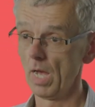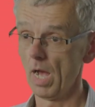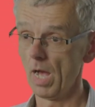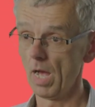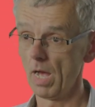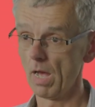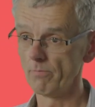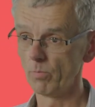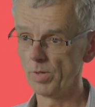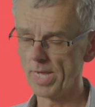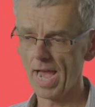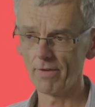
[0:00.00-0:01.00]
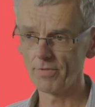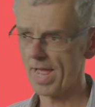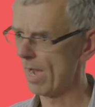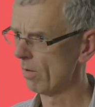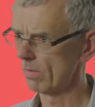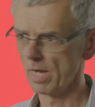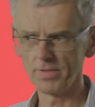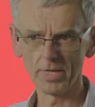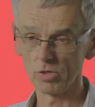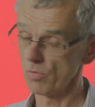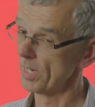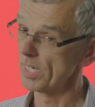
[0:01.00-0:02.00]
Uh, we have now, I
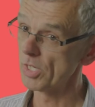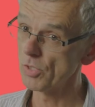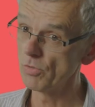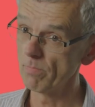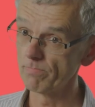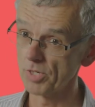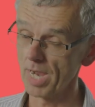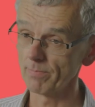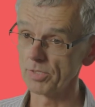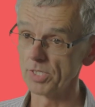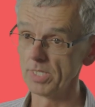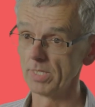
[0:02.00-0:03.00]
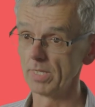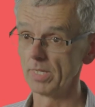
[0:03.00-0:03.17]
think, 22 chapters in,